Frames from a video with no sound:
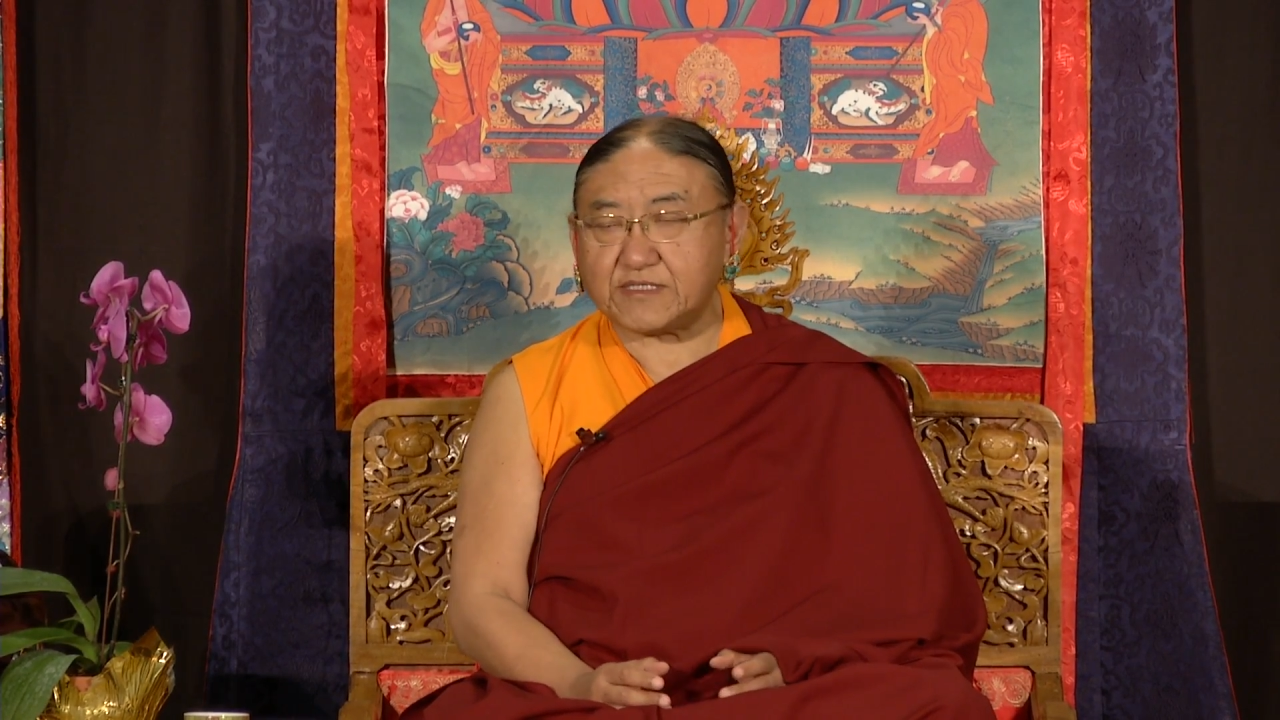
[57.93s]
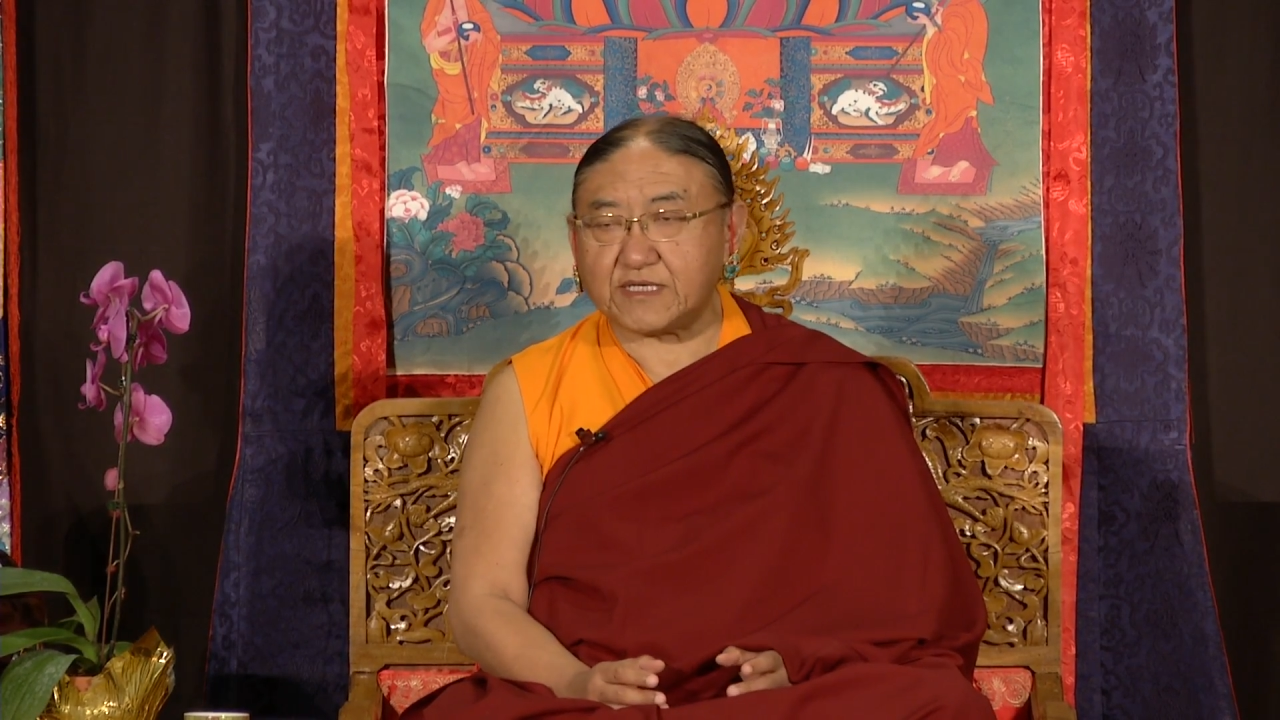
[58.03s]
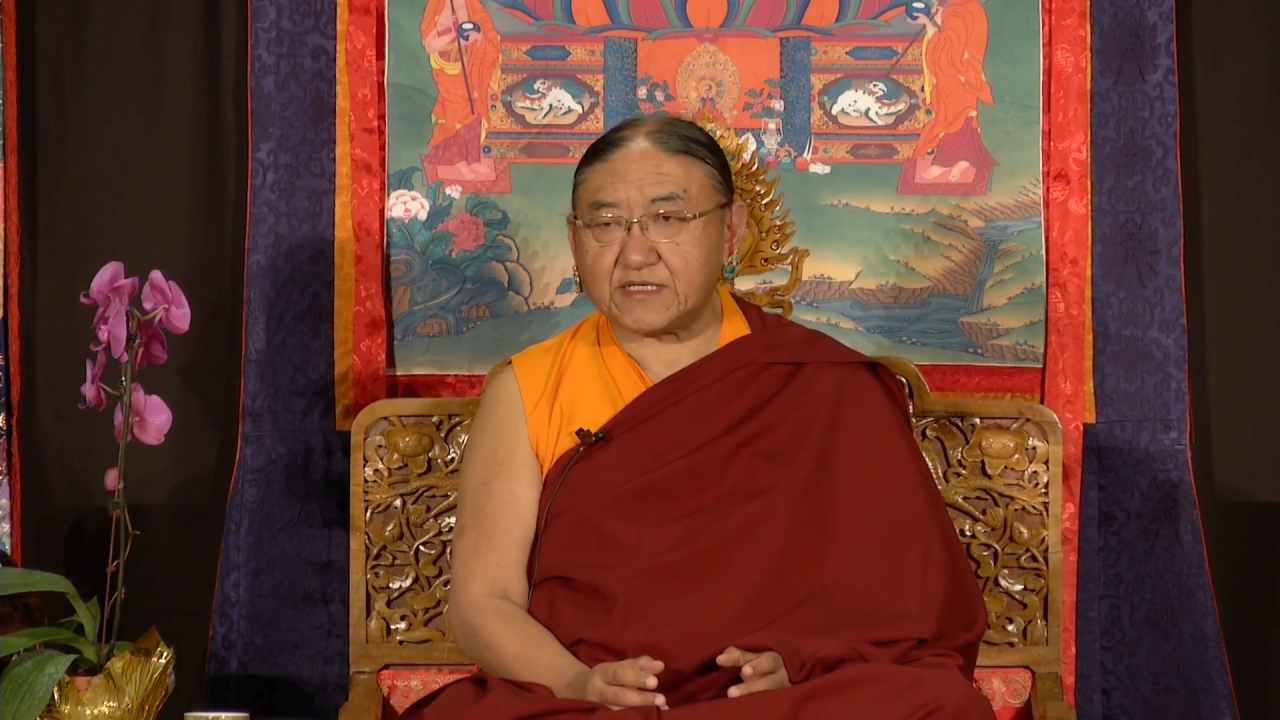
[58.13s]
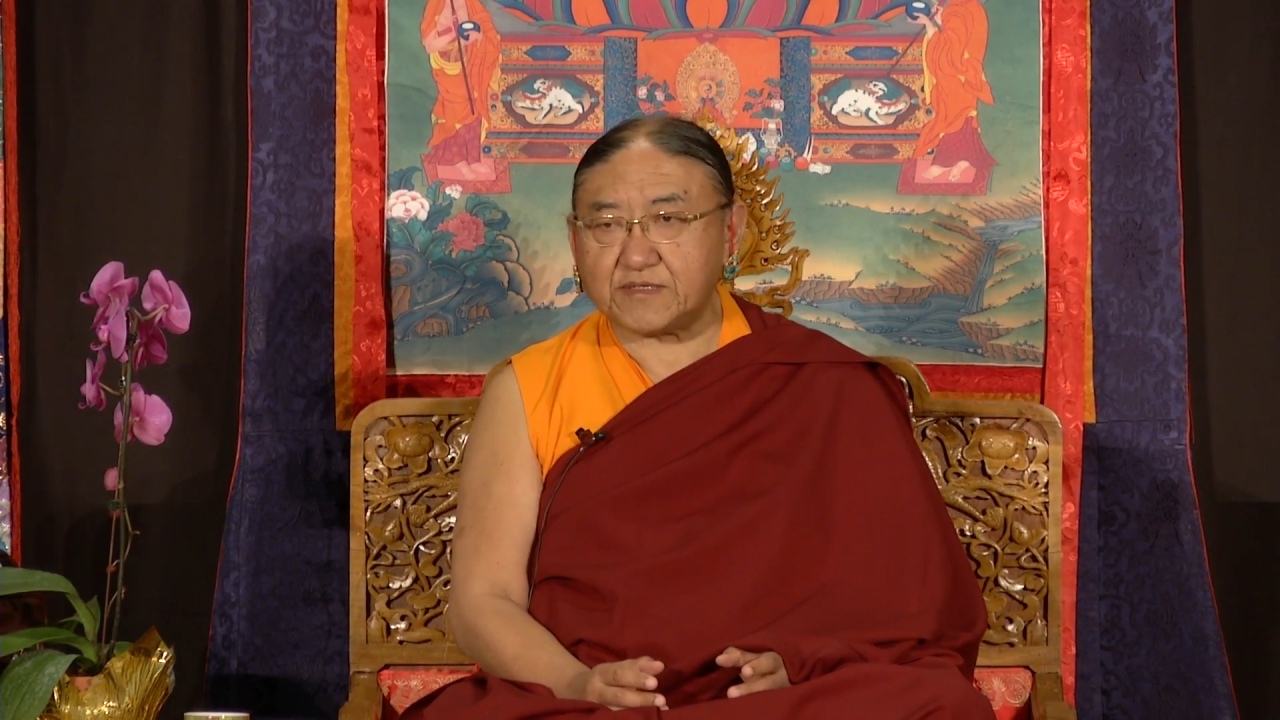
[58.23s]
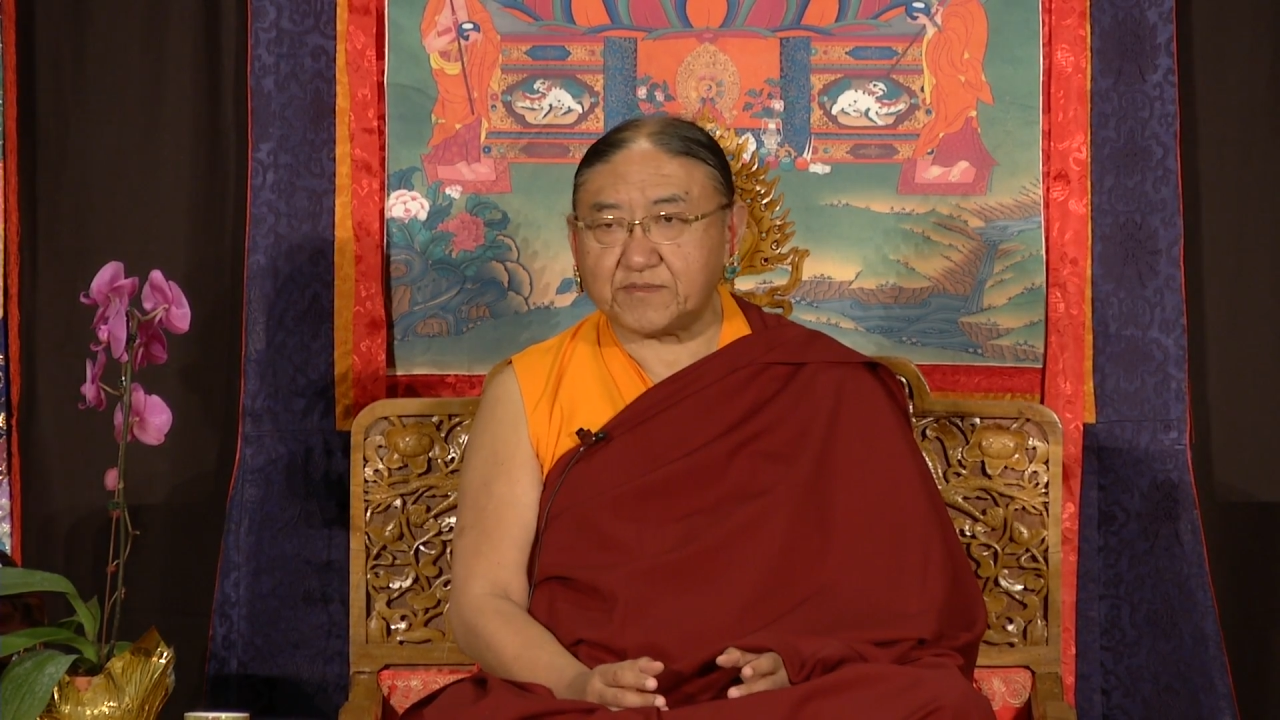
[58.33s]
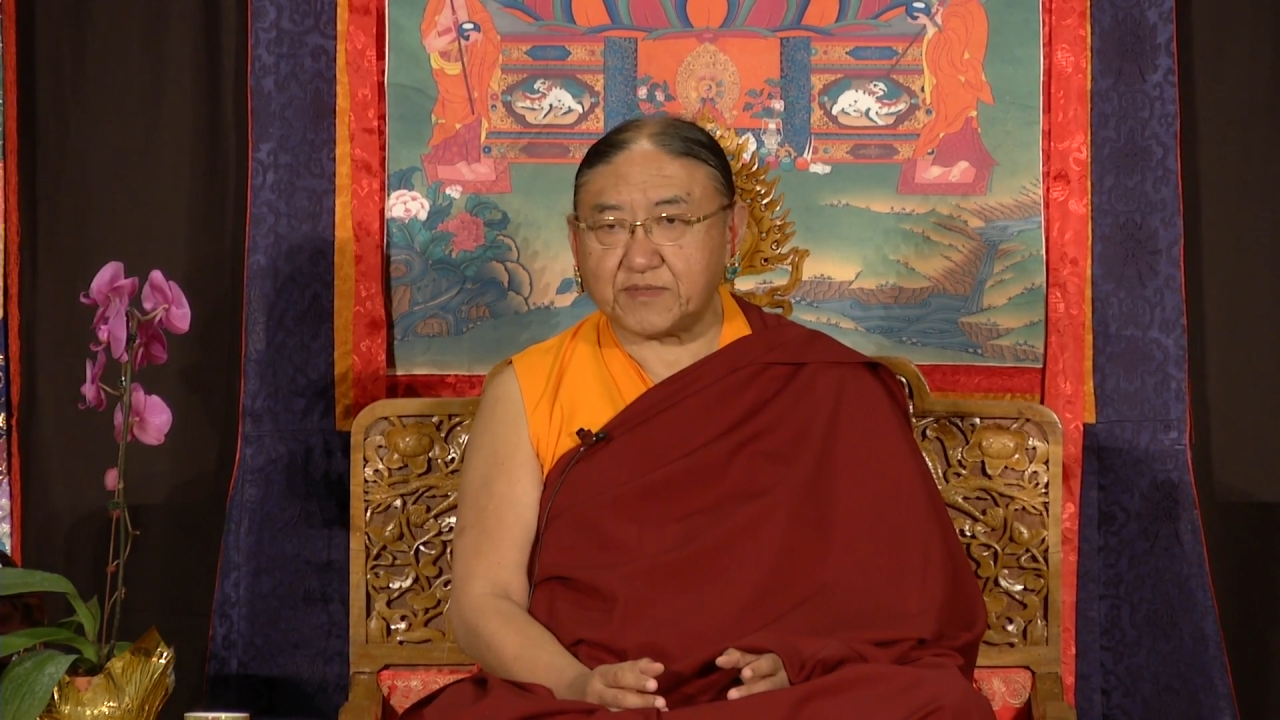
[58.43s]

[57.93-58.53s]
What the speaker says: sentient